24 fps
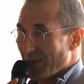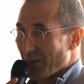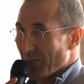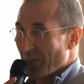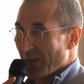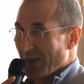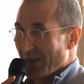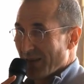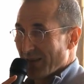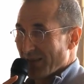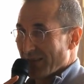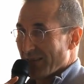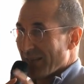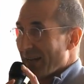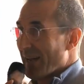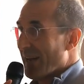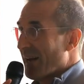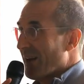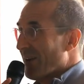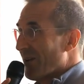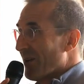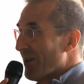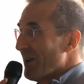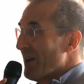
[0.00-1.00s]
because
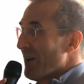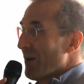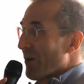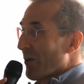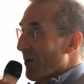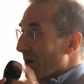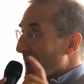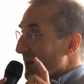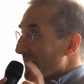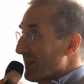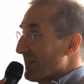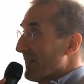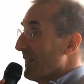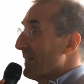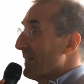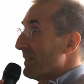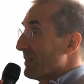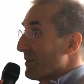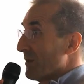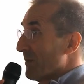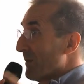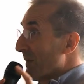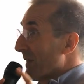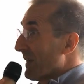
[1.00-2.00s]
now
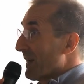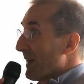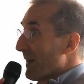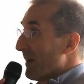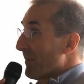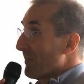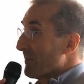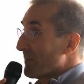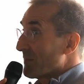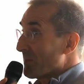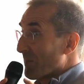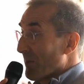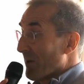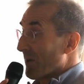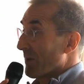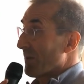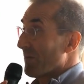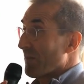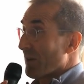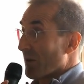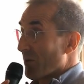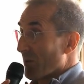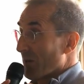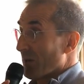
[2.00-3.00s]
organization becomes part of
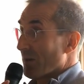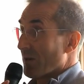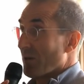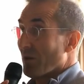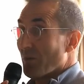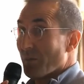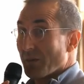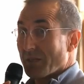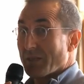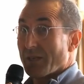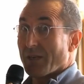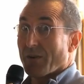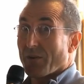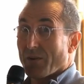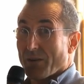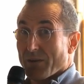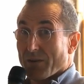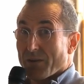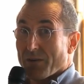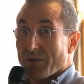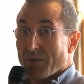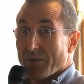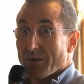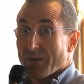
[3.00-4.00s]
the critical
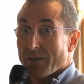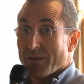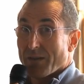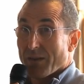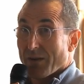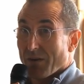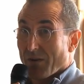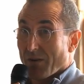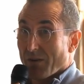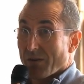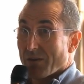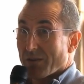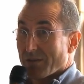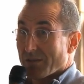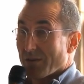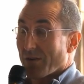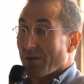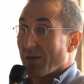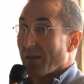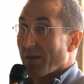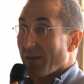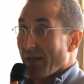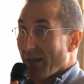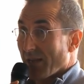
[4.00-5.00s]
material that artists are
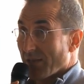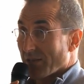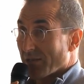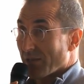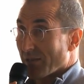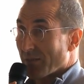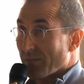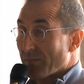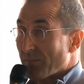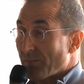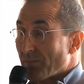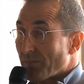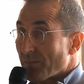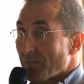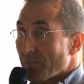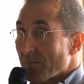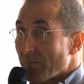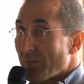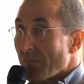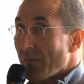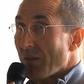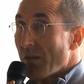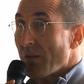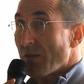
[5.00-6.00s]
engaging.
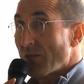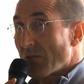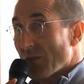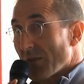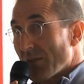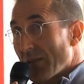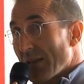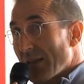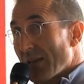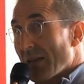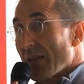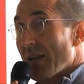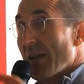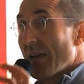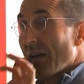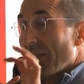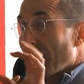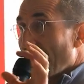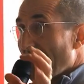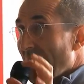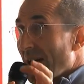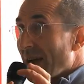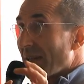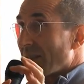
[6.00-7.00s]
So I think
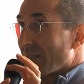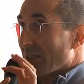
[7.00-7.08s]
that